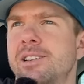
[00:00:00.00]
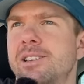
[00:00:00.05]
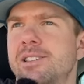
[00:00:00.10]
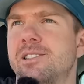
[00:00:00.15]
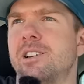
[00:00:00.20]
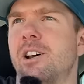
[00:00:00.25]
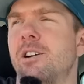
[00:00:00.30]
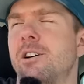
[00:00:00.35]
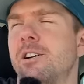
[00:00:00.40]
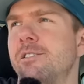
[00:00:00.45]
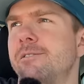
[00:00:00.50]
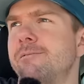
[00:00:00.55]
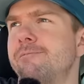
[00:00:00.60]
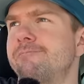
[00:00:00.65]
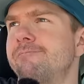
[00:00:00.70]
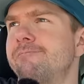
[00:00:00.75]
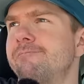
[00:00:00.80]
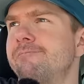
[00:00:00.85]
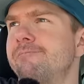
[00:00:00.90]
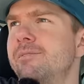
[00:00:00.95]
So,
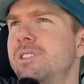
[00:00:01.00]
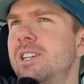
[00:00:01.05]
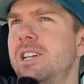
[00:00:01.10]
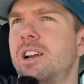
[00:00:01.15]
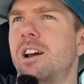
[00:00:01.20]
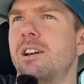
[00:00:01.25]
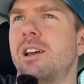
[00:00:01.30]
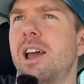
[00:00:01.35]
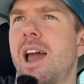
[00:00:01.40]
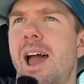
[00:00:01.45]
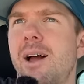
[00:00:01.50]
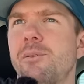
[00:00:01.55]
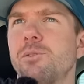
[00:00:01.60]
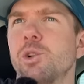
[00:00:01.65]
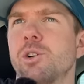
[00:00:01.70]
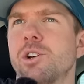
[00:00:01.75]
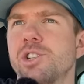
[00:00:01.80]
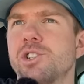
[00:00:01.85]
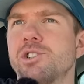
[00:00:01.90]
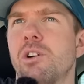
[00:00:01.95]
you know, have a
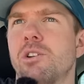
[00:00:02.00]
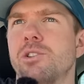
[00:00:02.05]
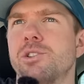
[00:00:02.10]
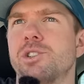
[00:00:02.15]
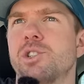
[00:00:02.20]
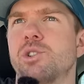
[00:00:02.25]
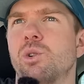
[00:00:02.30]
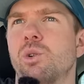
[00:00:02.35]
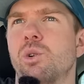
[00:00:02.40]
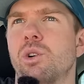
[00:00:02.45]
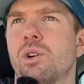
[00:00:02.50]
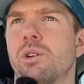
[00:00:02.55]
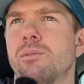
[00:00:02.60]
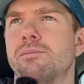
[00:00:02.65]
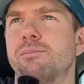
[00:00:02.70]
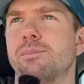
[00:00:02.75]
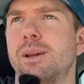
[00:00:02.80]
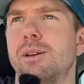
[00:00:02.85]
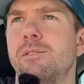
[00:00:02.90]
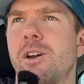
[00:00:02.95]
look at your own store.
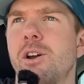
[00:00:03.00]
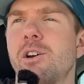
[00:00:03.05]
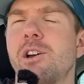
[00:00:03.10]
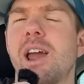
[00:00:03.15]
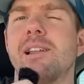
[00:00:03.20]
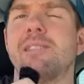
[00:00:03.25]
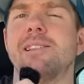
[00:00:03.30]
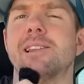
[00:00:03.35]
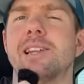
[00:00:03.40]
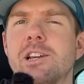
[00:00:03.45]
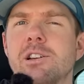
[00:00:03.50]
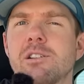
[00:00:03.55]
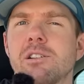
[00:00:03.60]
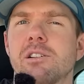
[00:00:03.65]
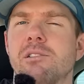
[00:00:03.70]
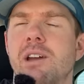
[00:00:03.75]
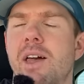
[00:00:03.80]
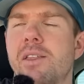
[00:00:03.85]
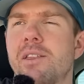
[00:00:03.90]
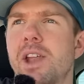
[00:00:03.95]
Be very analytical
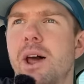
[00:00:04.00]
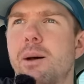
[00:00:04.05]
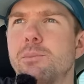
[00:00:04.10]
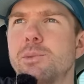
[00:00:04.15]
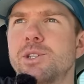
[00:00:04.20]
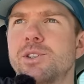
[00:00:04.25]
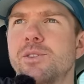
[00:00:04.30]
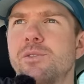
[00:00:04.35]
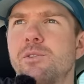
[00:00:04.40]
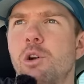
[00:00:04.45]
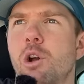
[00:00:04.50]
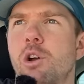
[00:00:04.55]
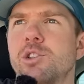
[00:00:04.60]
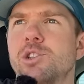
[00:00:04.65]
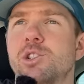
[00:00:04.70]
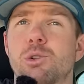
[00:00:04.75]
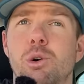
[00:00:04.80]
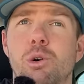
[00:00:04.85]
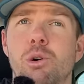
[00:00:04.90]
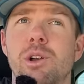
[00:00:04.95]
around the numbers of your own
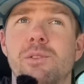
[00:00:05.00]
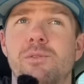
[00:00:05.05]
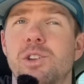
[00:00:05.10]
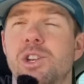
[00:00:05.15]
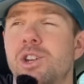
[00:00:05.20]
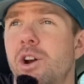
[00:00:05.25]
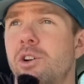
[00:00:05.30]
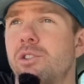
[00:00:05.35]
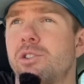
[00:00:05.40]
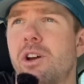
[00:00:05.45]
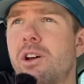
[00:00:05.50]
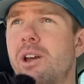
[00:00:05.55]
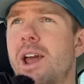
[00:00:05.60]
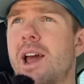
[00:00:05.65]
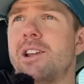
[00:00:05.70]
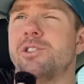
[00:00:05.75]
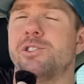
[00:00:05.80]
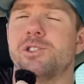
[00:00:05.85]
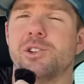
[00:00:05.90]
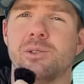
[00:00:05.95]
store. And if you don't know
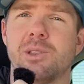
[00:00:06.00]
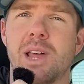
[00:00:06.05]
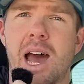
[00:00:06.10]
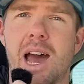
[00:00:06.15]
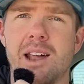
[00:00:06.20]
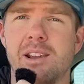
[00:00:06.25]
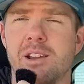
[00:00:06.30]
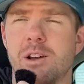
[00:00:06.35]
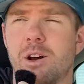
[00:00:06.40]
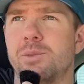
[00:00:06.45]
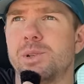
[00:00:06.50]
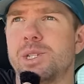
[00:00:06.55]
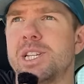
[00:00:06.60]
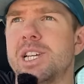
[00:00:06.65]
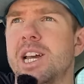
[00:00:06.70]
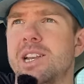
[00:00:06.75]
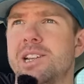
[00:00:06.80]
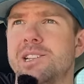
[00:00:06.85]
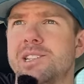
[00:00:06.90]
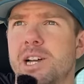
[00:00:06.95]
how to do that,
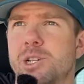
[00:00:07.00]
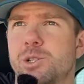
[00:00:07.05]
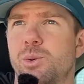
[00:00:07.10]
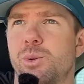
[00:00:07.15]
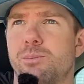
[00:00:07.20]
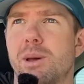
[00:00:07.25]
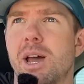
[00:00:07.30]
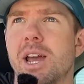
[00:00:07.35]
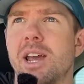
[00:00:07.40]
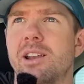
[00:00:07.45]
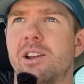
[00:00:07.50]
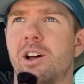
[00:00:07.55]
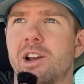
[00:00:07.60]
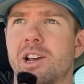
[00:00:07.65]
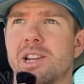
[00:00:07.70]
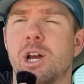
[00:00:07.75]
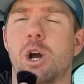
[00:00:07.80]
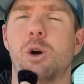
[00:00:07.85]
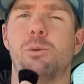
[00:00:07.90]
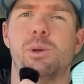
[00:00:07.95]
obviously get in touch with me and I
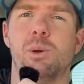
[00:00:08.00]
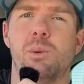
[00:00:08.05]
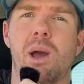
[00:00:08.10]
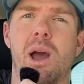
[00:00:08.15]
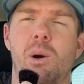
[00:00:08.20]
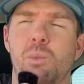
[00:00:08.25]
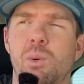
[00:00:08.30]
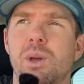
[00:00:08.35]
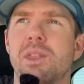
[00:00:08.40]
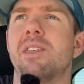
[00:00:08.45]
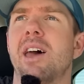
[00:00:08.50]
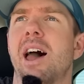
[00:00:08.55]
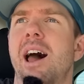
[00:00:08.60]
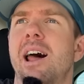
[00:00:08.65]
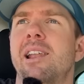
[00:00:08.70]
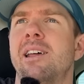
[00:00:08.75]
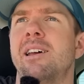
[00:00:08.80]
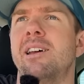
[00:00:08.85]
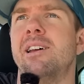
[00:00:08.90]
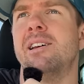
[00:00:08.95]
can help you out with
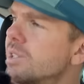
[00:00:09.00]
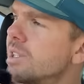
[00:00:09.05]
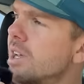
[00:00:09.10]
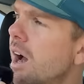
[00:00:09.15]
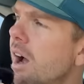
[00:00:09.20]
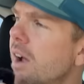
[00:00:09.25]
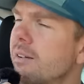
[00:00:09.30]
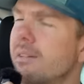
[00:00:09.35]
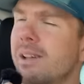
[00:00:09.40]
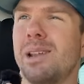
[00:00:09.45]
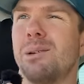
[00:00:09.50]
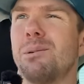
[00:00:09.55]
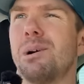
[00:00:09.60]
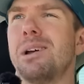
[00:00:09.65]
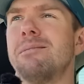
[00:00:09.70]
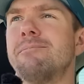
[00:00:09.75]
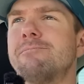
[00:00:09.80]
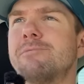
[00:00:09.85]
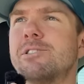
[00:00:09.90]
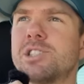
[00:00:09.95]
that. So,
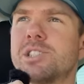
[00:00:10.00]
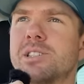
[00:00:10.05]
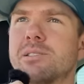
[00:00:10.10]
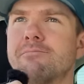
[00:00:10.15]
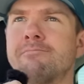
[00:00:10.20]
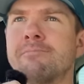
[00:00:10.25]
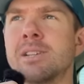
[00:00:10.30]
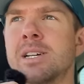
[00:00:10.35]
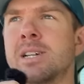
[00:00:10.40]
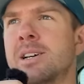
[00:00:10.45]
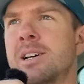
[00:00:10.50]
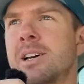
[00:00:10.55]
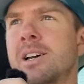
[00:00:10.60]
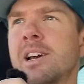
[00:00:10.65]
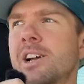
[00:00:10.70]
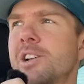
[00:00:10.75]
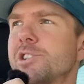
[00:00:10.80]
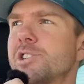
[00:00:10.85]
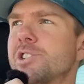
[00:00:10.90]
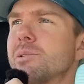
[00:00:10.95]
anyway, just some.
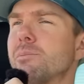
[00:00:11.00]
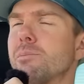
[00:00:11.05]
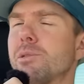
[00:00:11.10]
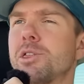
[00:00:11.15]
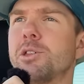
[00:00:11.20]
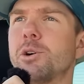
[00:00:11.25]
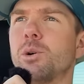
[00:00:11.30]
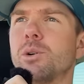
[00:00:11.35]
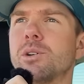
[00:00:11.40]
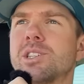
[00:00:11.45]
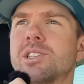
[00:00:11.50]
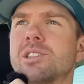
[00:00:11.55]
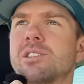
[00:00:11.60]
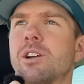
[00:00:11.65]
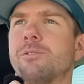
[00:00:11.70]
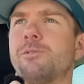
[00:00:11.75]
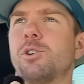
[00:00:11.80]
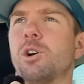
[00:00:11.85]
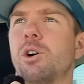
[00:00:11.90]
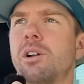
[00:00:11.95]
Just some thoughts
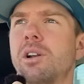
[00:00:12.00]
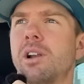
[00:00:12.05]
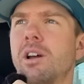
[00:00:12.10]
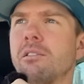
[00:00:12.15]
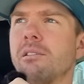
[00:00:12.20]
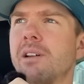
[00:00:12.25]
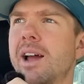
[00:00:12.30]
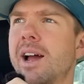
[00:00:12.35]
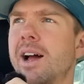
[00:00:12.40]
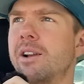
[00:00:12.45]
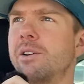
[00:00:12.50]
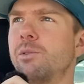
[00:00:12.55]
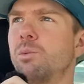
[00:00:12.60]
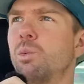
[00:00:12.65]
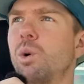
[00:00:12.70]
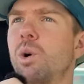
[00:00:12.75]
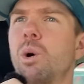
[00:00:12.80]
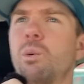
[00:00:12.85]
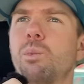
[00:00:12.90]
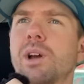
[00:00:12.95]
that I've got around
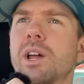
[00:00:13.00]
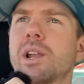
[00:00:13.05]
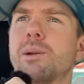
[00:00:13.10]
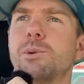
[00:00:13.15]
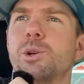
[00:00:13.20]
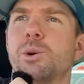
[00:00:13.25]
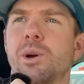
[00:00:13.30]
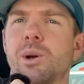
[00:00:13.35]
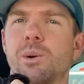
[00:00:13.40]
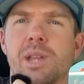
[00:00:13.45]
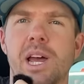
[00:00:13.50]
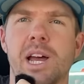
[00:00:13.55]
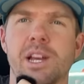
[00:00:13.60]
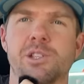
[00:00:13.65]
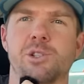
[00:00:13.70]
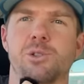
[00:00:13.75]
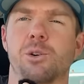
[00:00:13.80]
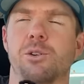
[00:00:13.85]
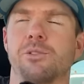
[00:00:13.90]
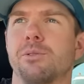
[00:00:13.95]
what we're going to be doing with our
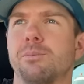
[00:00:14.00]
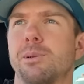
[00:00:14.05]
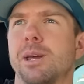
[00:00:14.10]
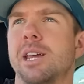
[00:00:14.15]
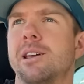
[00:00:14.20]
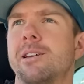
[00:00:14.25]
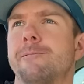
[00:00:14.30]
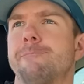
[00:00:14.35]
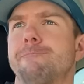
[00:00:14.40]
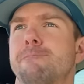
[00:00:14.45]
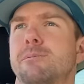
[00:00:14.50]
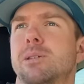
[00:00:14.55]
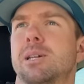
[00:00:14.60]
store from here.